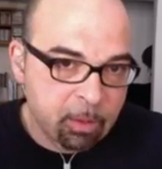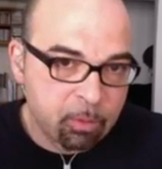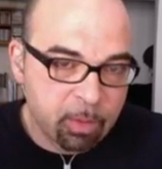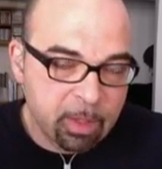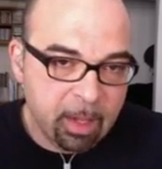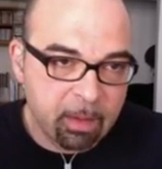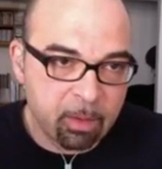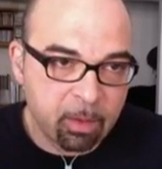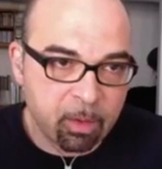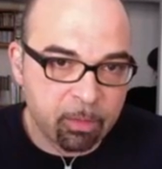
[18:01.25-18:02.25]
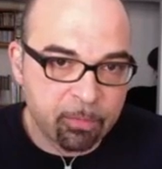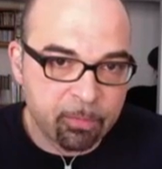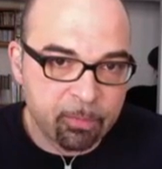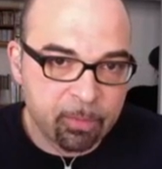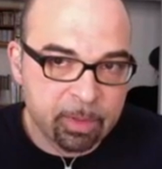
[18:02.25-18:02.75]
to kind of
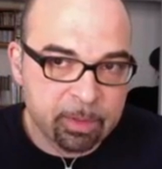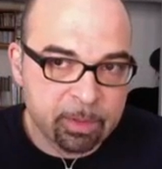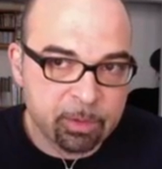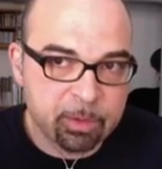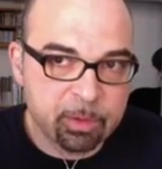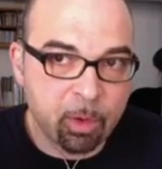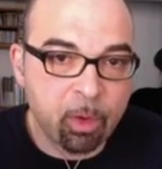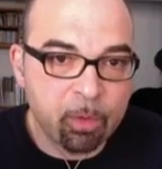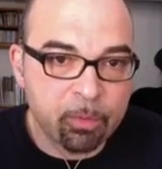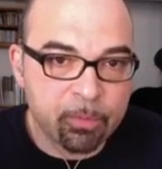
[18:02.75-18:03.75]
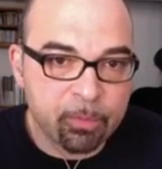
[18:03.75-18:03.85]
solve